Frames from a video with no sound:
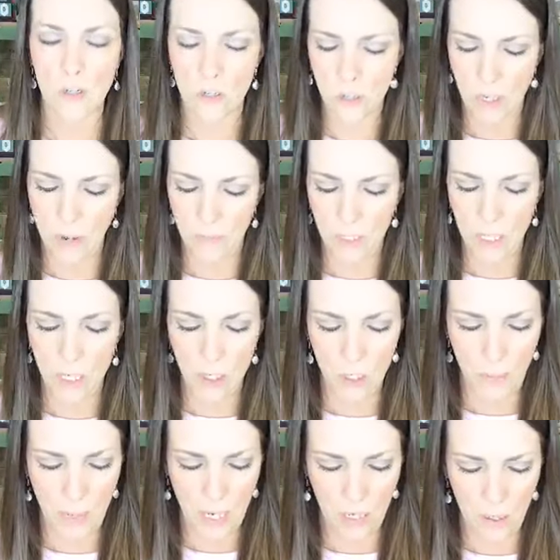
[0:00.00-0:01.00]
So you have a year
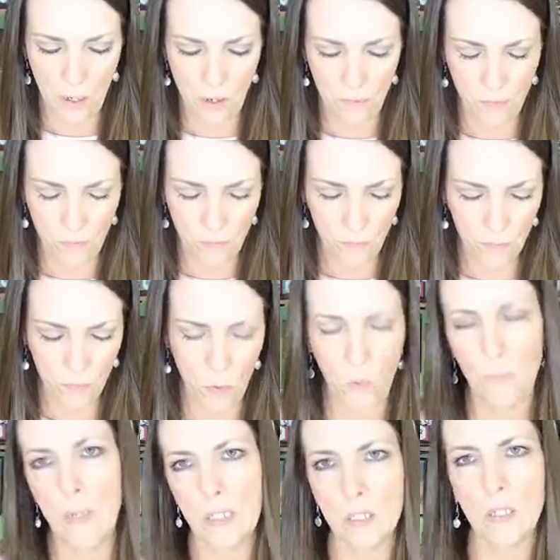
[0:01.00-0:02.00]
to pay it off. Well,
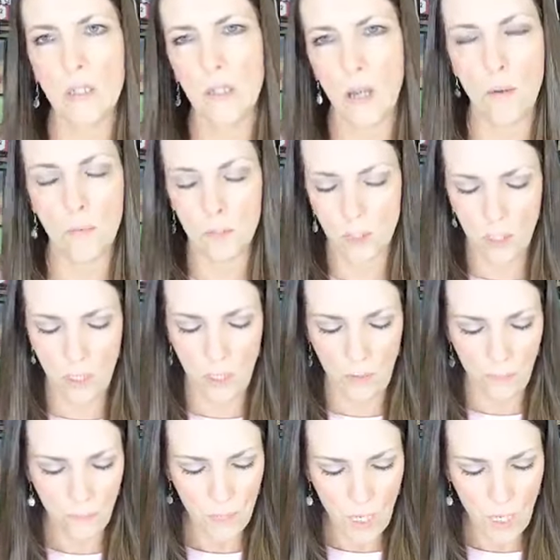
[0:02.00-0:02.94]
basically almost a year.